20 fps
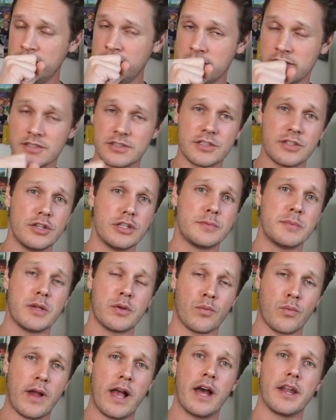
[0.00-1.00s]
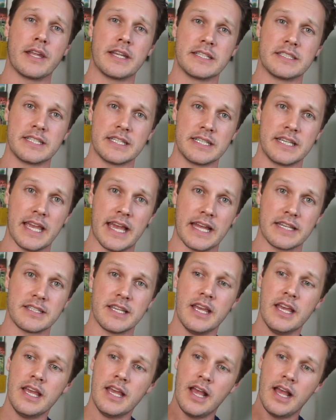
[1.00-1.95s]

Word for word: excuse me, routing to get